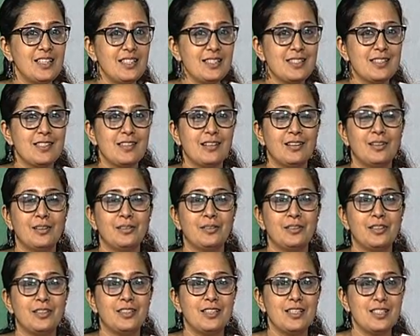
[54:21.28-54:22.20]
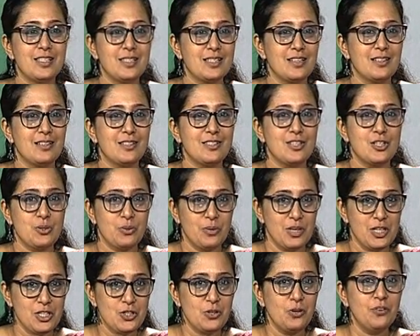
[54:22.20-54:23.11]
these uh, the, this uh,
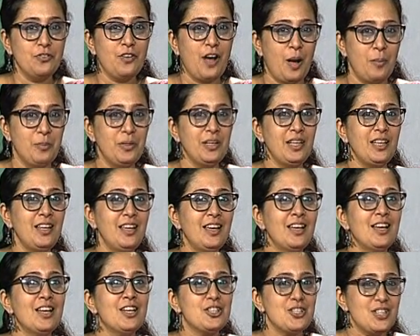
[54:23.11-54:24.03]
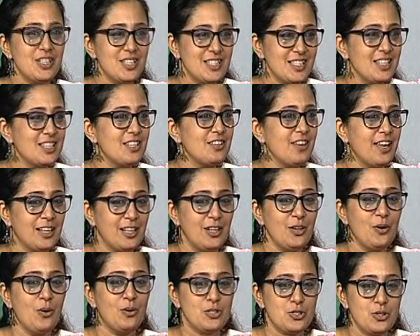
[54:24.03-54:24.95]
situation of harmony. She's
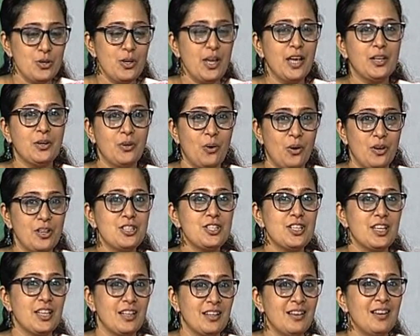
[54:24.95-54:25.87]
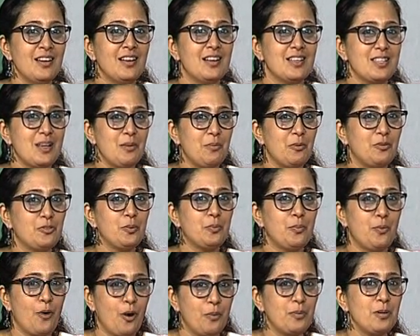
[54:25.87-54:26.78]
indirectly also acknowledging some of
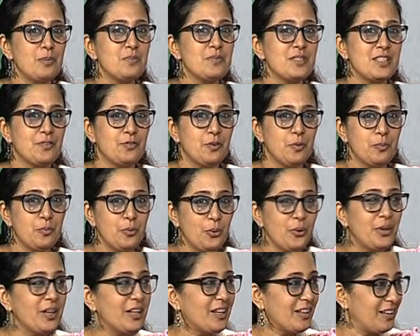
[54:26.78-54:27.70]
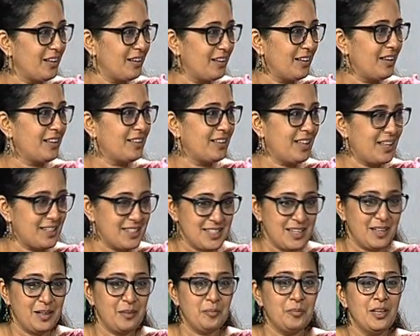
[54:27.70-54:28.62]
the problems that were brewing in India at
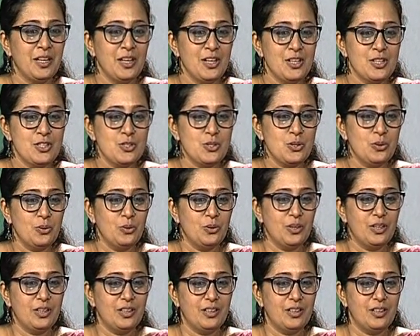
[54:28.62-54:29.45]
that time. Mm -hmm. So